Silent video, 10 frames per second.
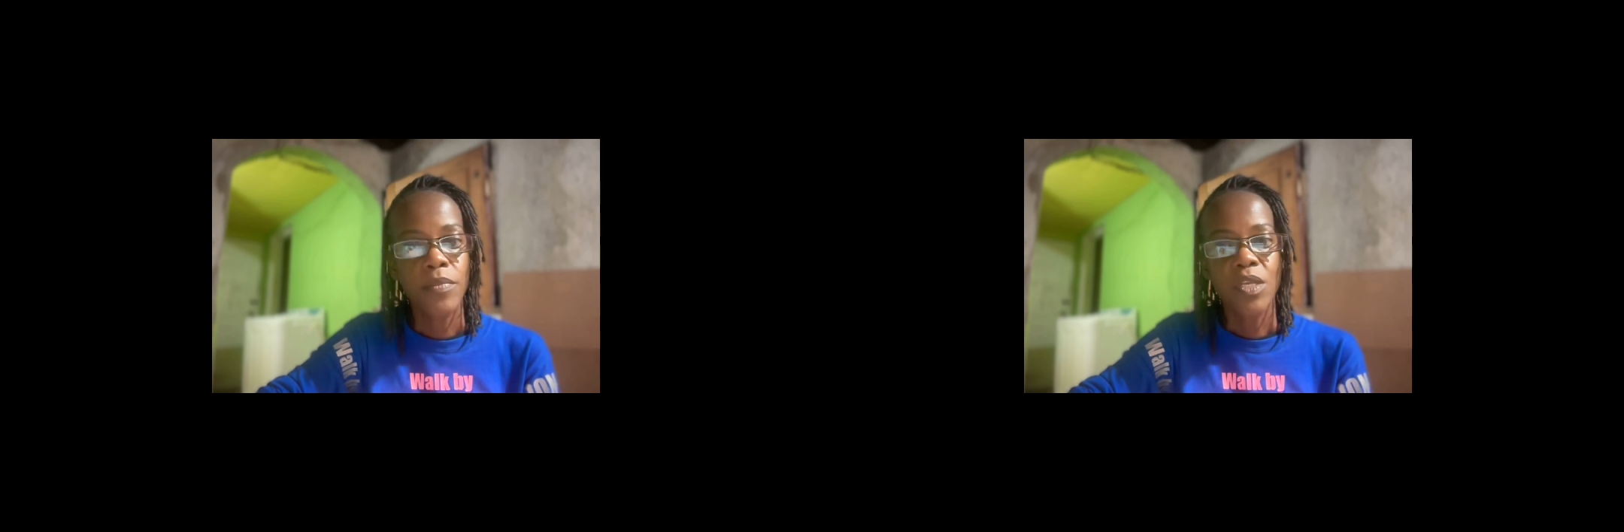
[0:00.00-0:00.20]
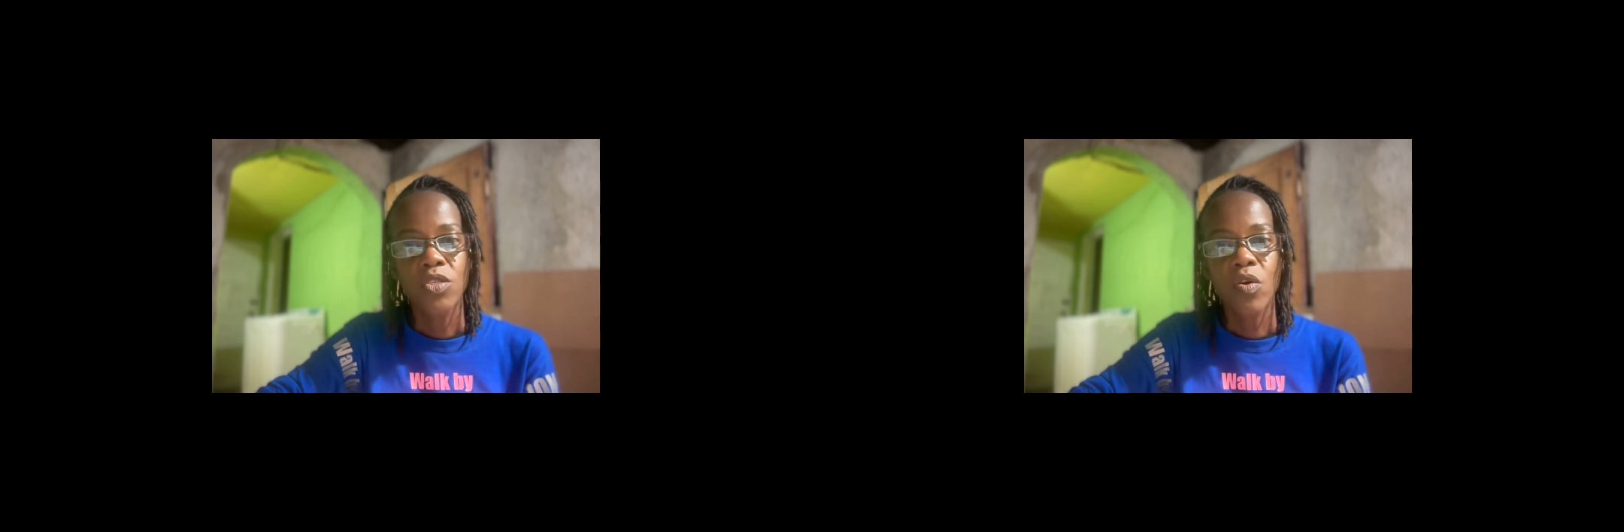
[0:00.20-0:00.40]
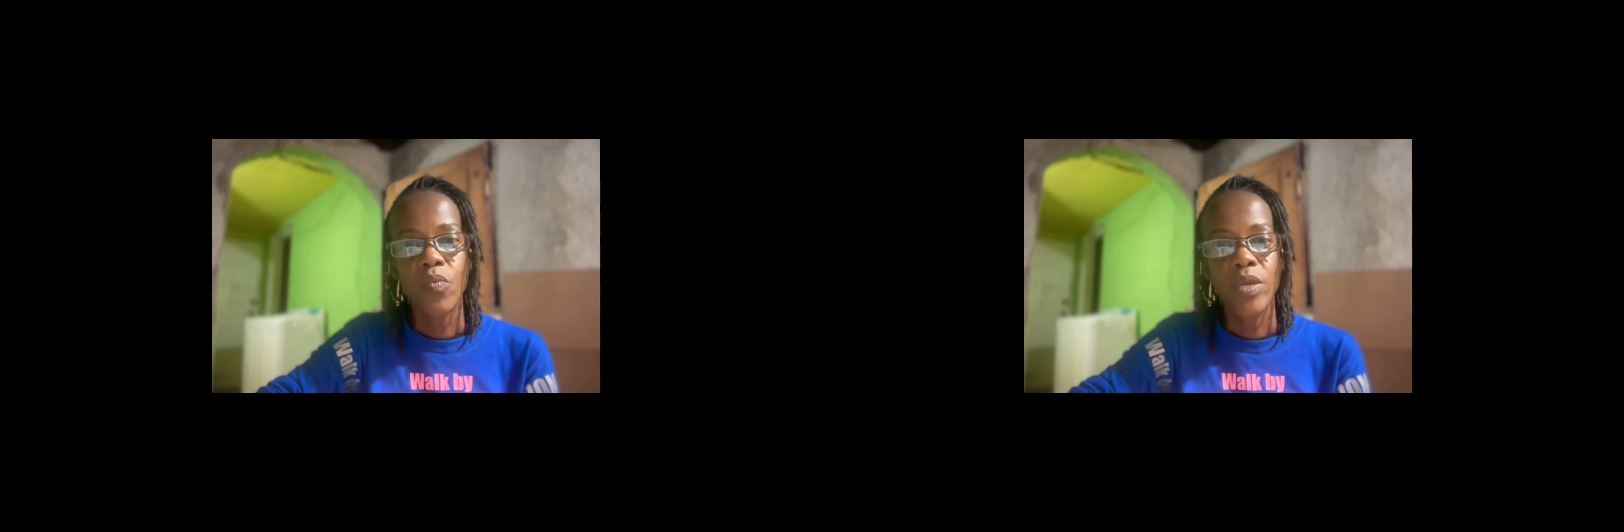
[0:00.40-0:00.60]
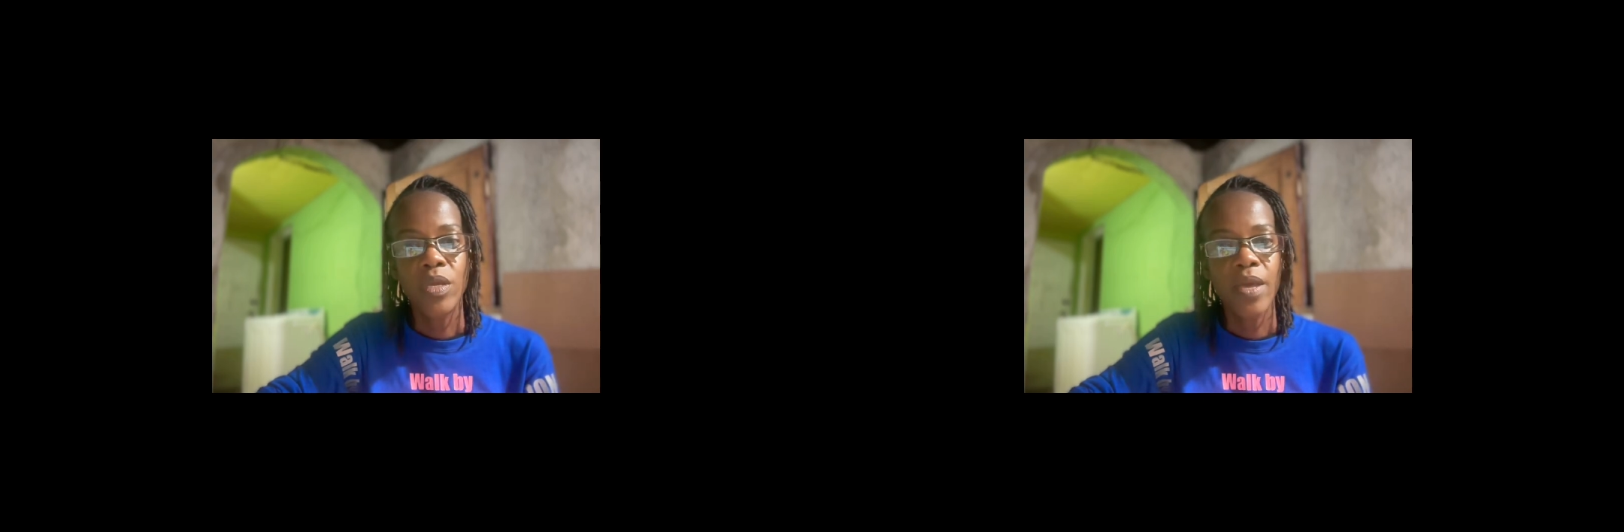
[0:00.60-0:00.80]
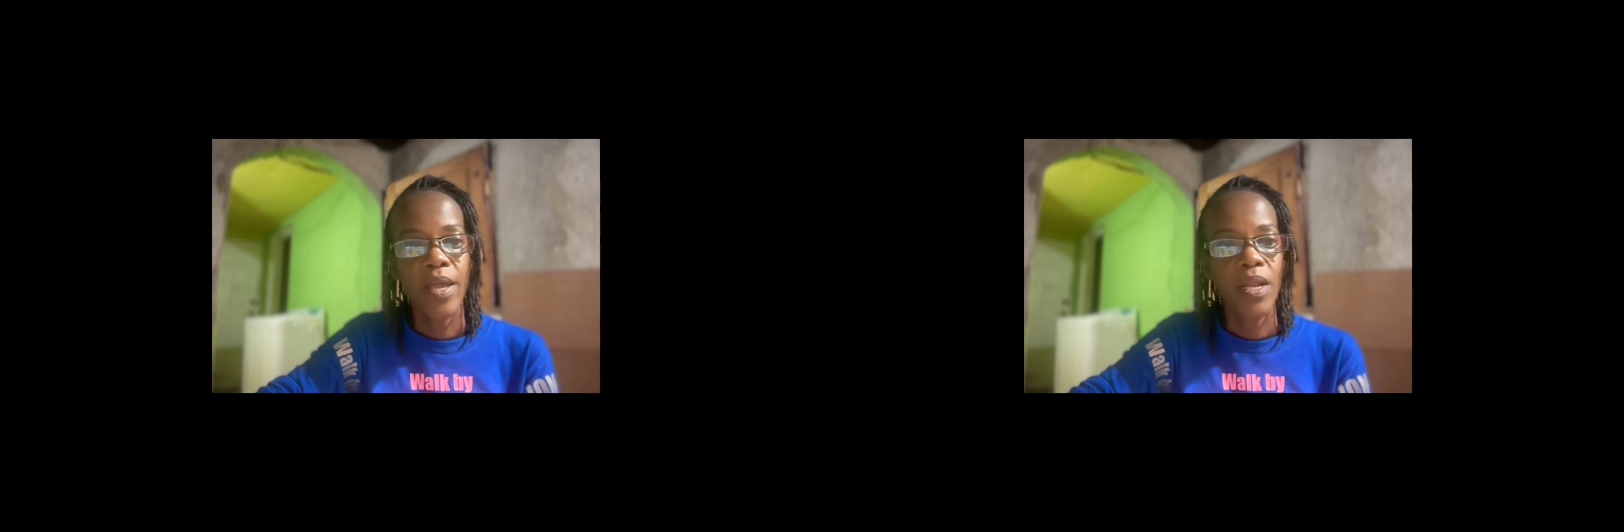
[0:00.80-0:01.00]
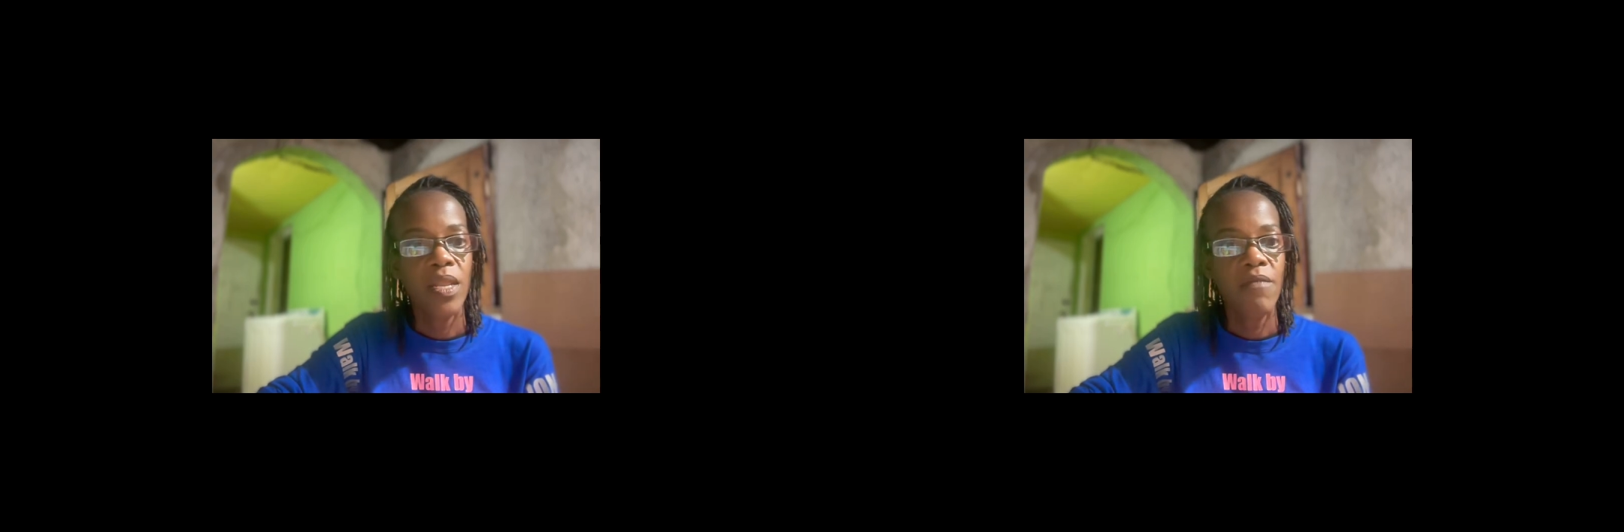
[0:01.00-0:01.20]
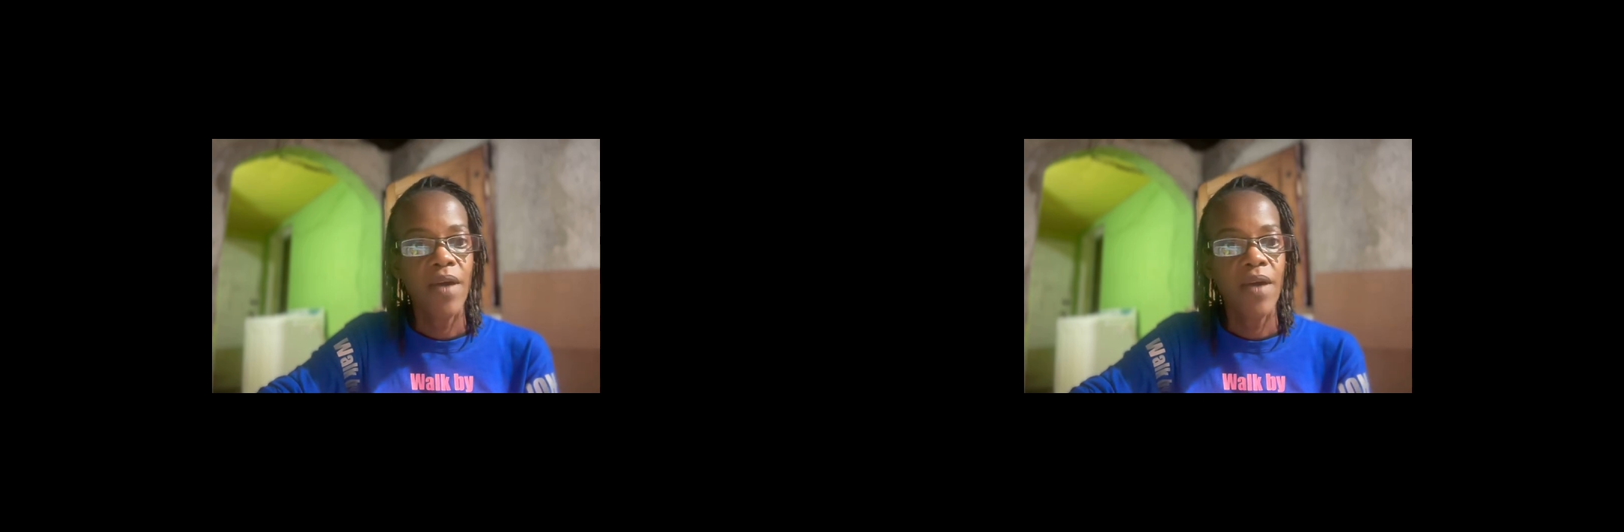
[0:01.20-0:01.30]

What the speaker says: so we can live